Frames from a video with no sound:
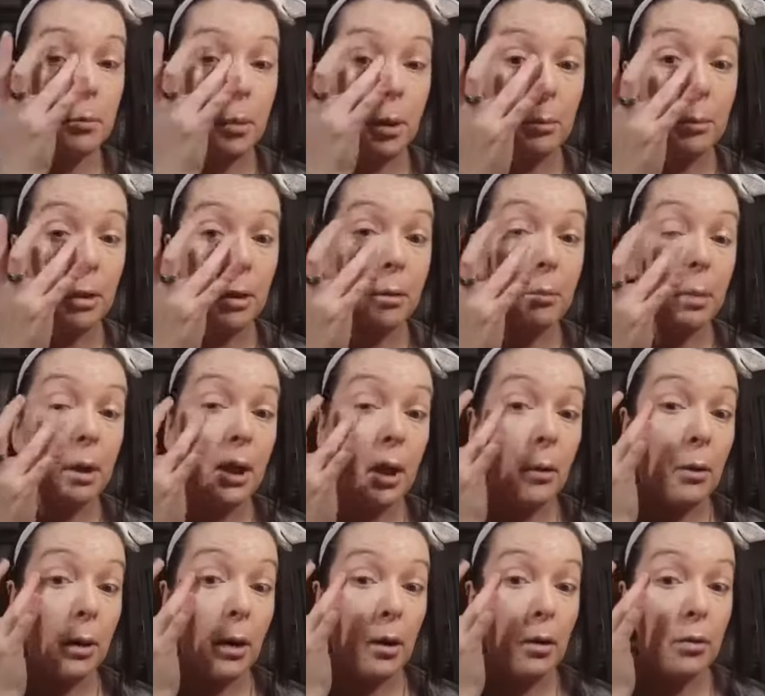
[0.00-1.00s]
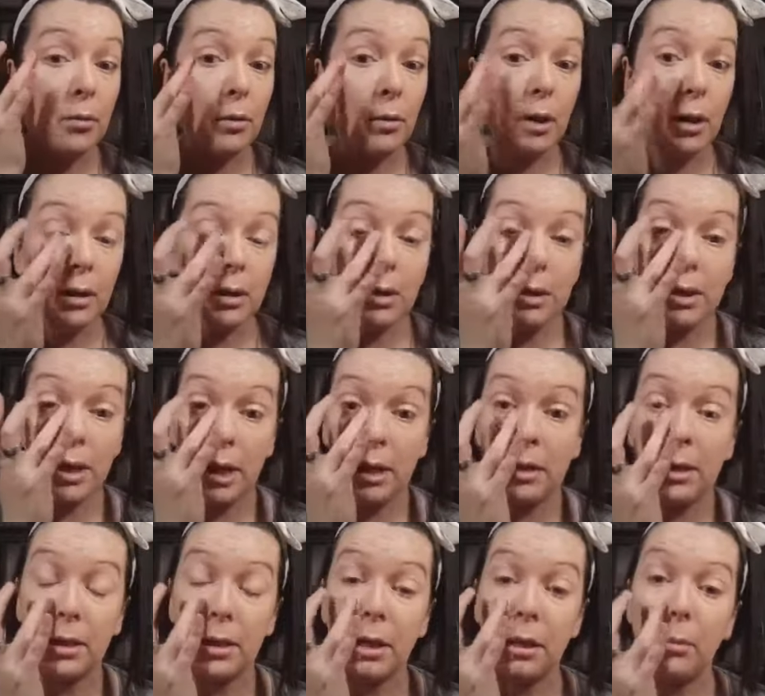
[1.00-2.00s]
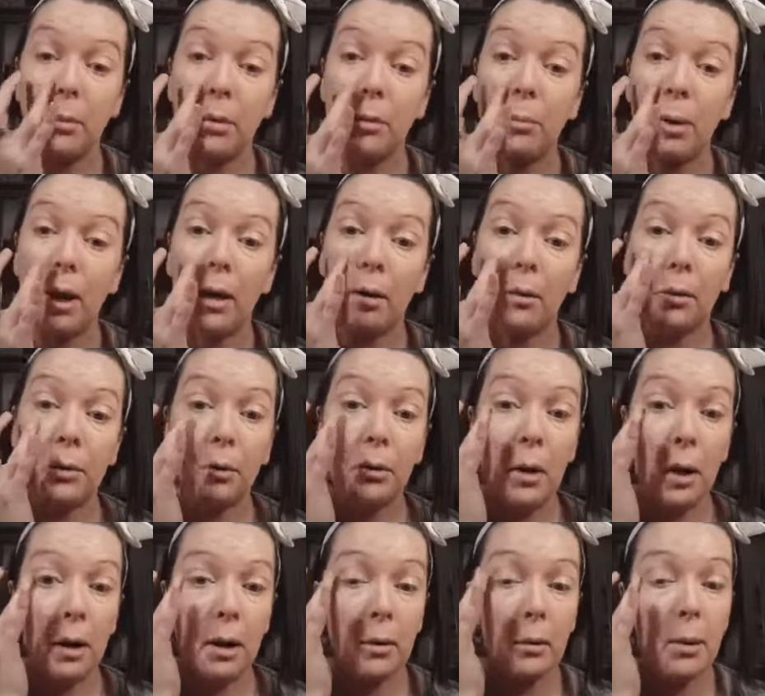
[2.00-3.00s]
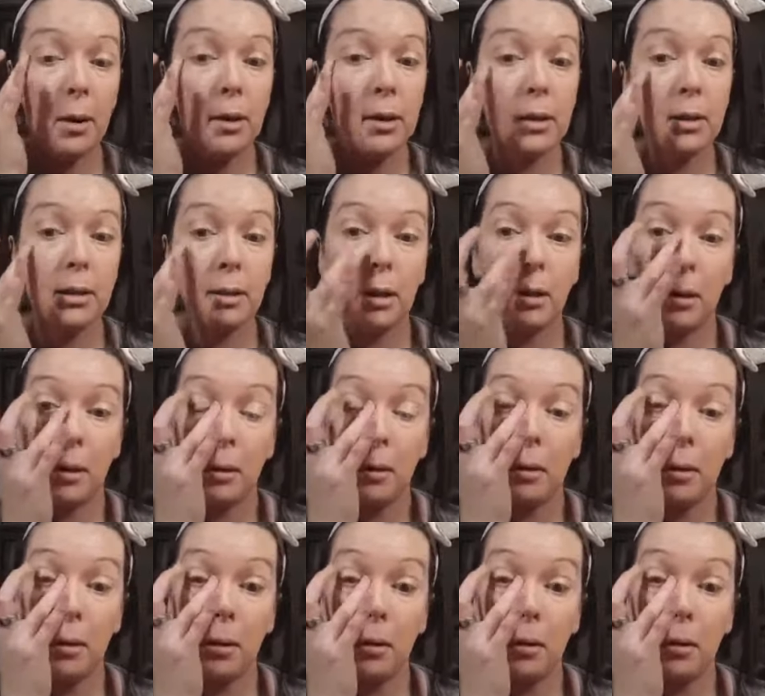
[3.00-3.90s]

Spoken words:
But I'm going to be going over it and setting it with powder anyway, so